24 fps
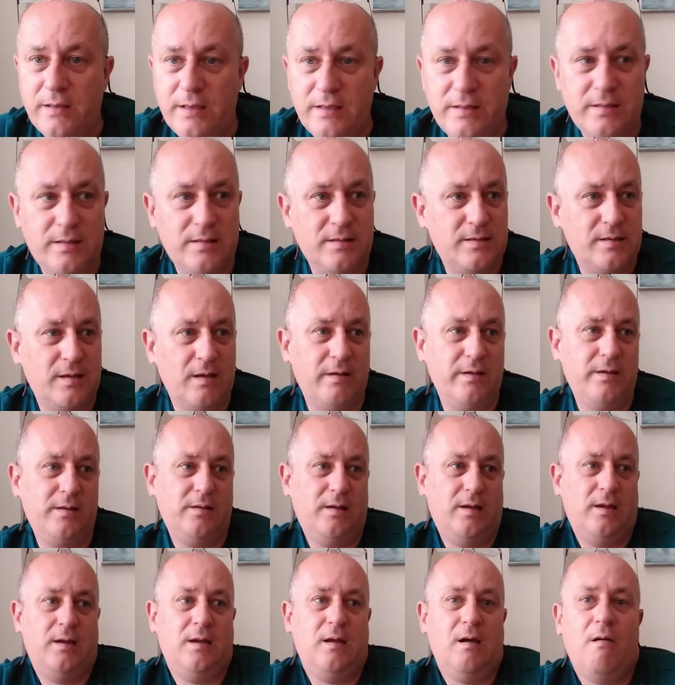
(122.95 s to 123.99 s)
It's
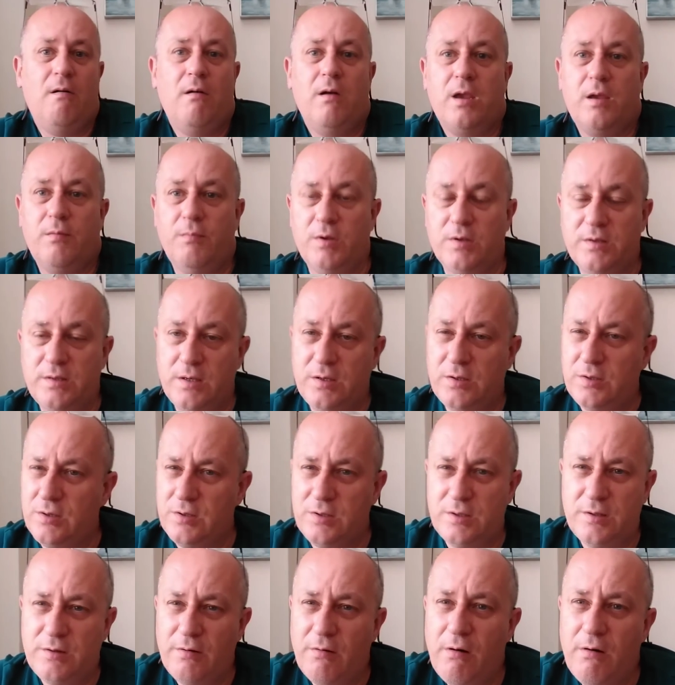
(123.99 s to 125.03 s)
inciting arguments. It's to
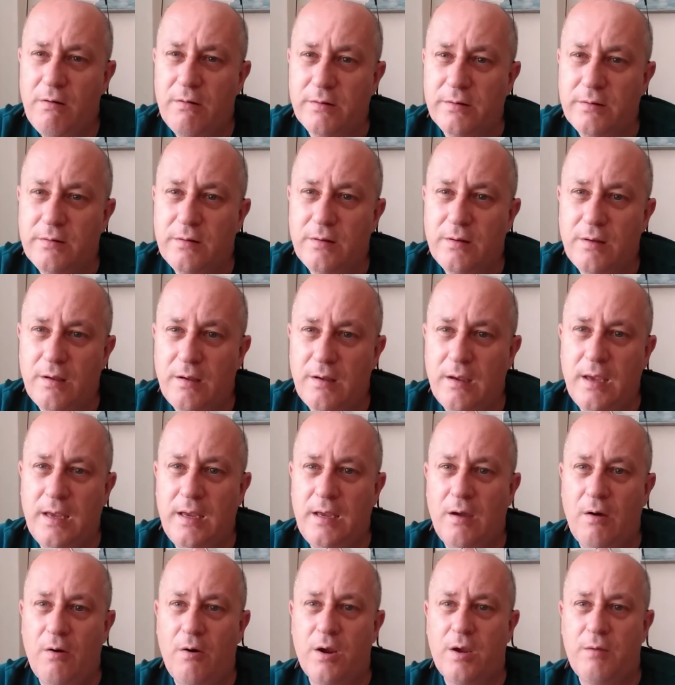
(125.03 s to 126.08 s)
start a
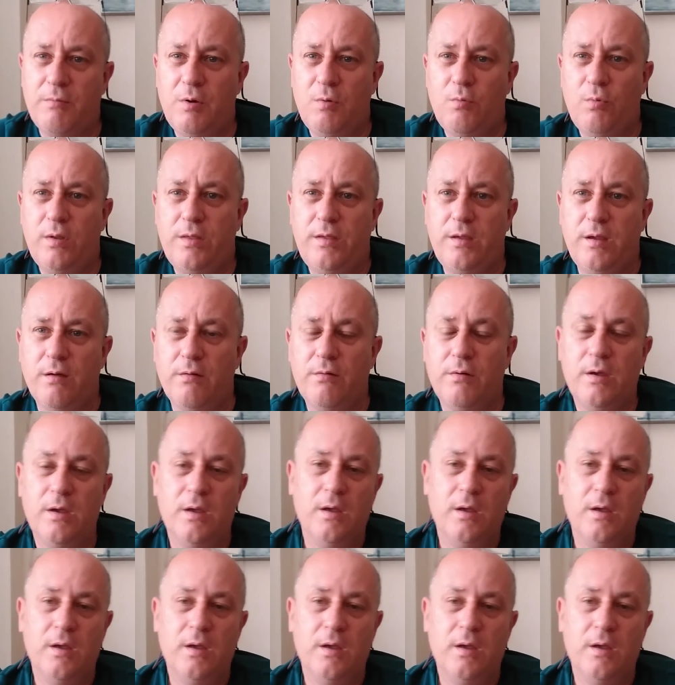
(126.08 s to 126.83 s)
argument with you.